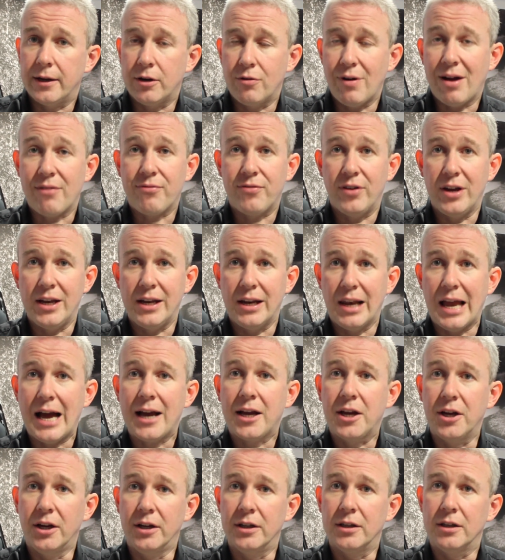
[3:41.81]
graphene
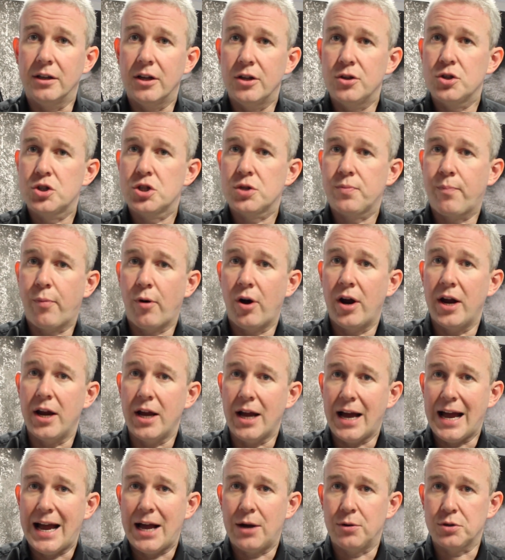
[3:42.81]
lacquer and
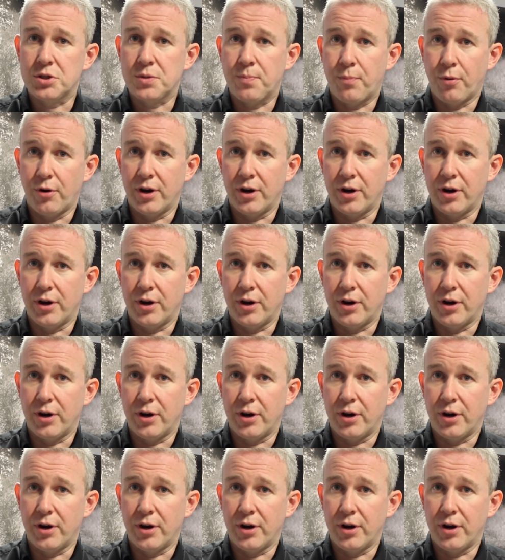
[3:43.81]
spray a house